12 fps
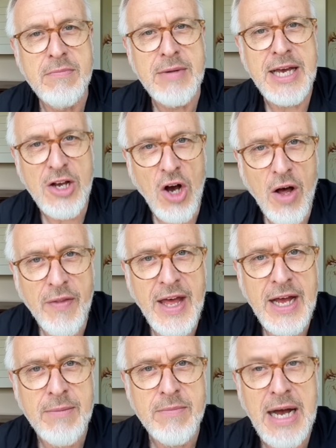He got
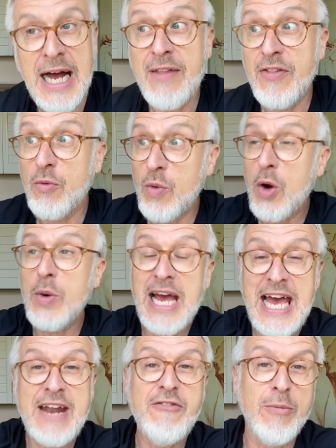there, and the road
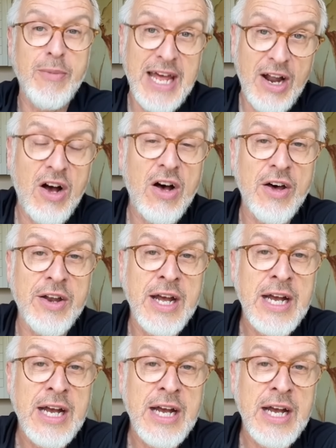ahead from then on